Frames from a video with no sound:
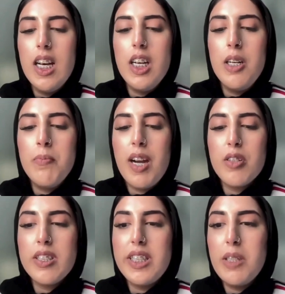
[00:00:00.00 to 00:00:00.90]
I
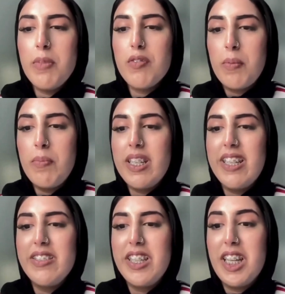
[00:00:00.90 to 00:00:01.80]
got an email from
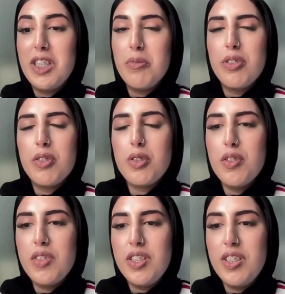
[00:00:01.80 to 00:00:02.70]
Medlink saying that there was a tour
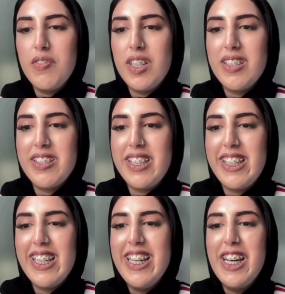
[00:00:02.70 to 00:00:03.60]
for the
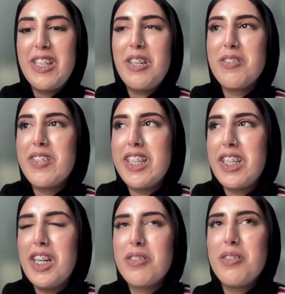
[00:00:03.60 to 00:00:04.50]
university. That was really
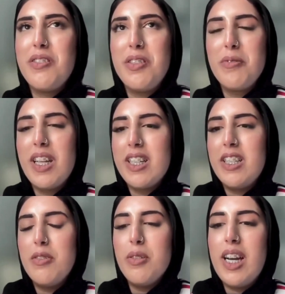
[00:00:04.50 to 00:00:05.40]
nice because it was like a
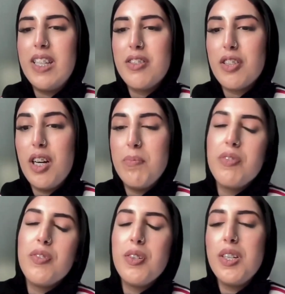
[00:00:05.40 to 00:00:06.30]
little head start
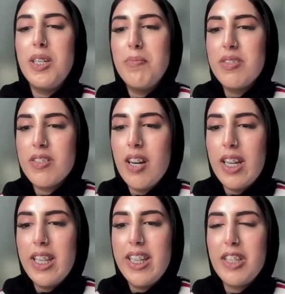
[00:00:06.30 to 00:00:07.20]
before
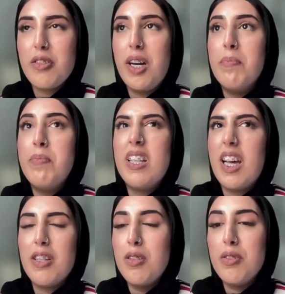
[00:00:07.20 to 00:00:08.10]
starting there. So I met
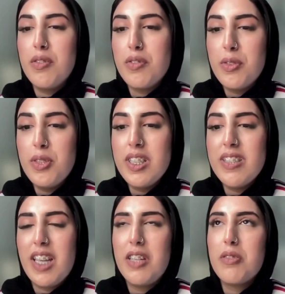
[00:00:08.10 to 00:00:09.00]
like loads of
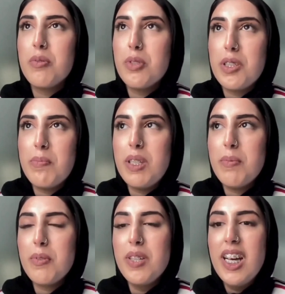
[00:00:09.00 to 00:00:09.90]
students, I talked to
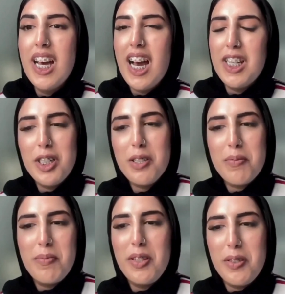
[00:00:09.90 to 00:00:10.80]
people, and it
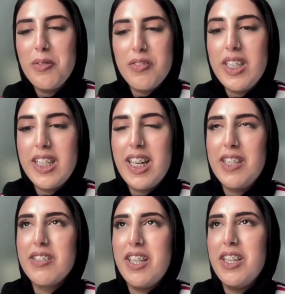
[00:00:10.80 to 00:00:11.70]
helped me a lot. It was really
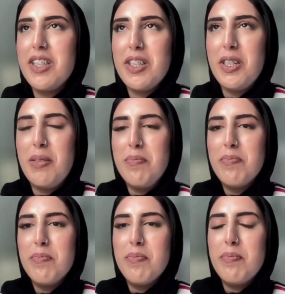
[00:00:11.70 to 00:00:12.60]
nice, like
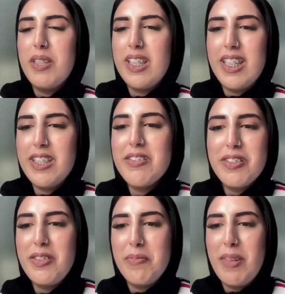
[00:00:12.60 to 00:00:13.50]
beginning
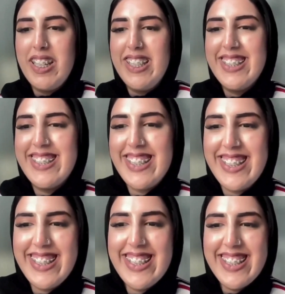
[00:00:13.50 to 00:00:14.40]
to my
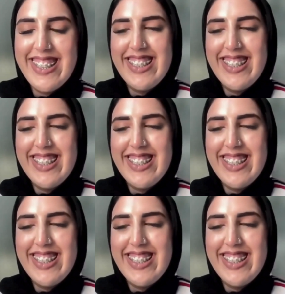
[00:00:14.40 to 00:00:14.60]
journey.